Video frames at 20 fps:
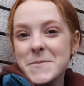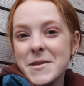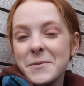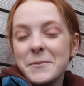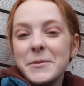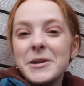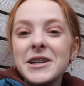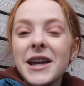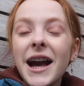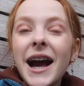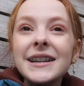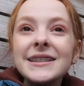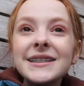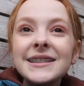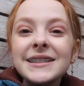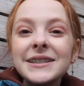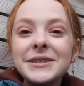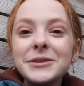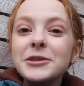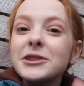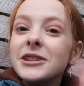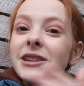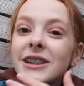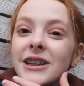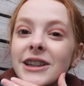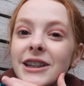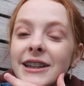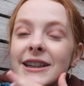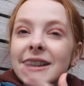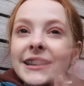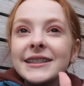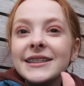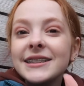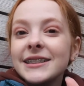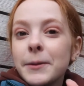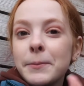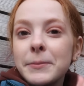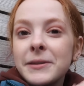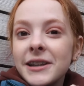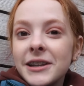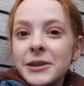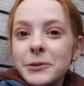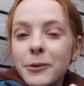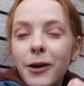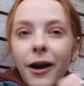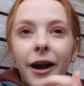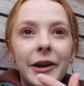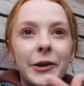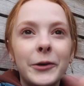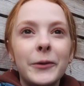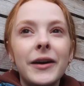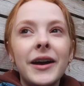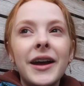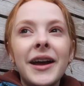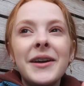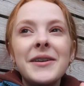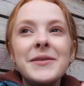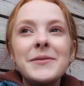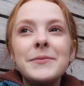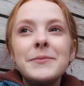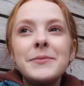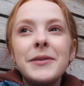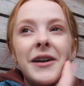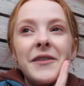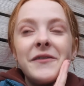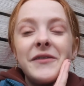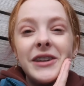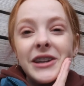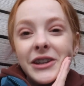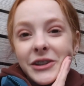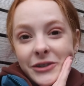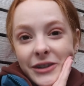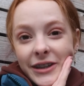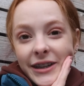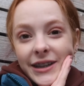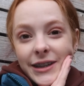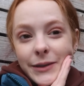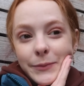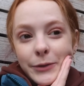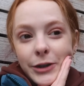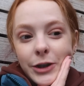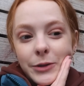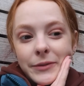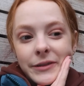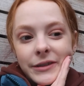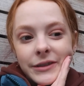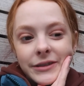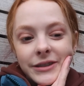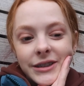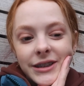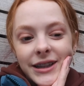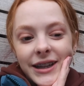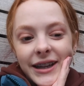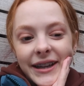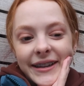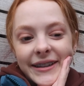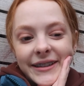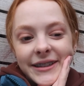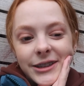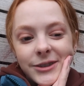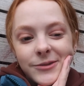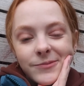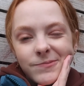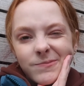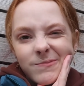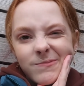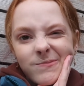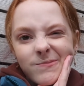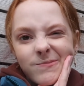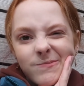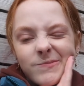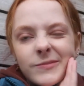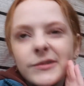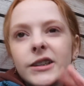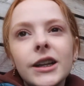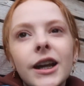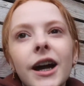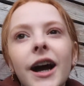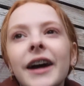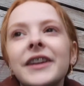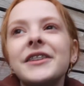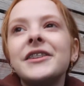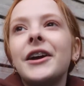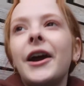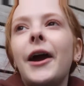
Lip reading: Which hasn't, not gonna lie, hasn't happened in a while. But I'm feeling great at the moment. Like, I don't know.